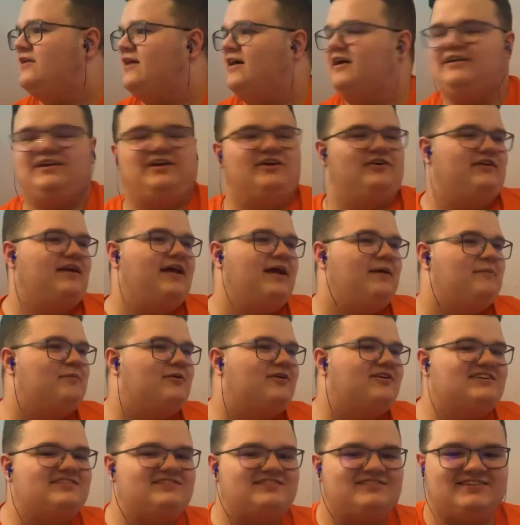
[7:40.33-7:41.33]
going on here,
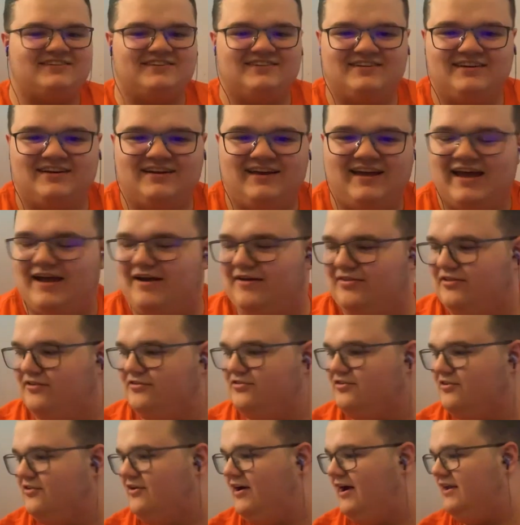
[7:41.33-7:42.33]
neighbors?
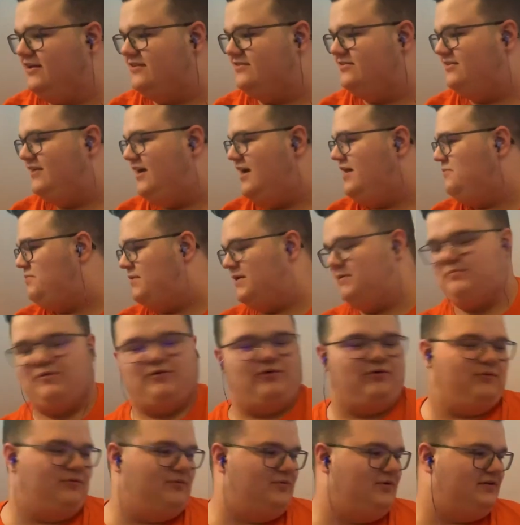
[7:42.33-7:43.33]
There's a lot of dead
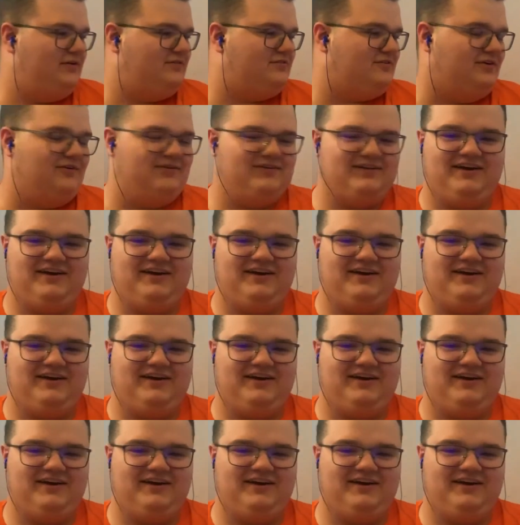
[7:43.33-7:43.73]
people. What's going